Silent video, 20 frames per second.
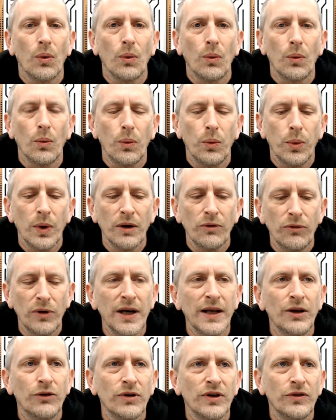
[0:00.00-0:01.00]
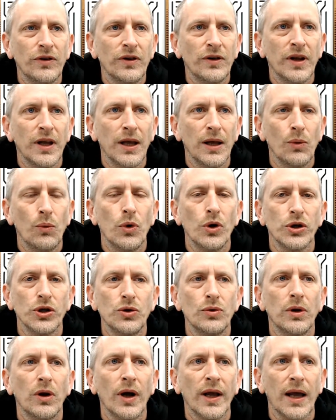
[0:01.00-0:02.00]
We're really interested to hear what
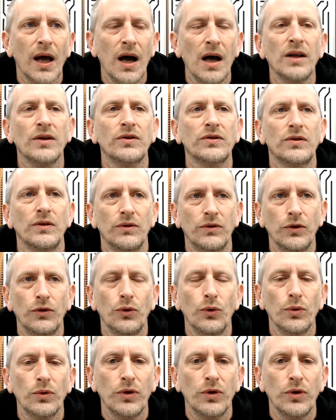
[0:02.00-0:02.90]
you'd like us to talk